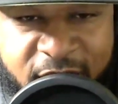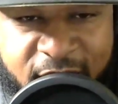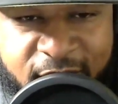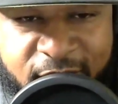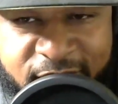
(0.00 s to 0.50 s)

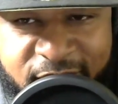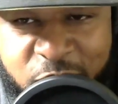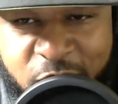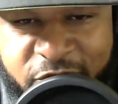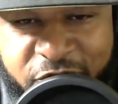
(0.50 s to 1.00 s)
Hill, the
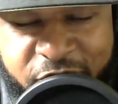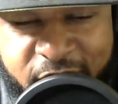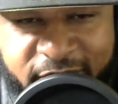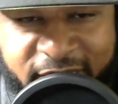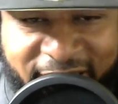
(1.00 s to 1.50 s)

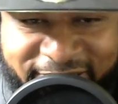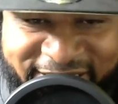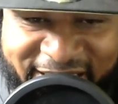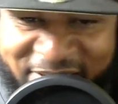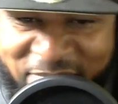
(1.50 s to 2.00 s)
$300,000
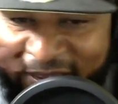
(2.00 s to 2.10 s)
man.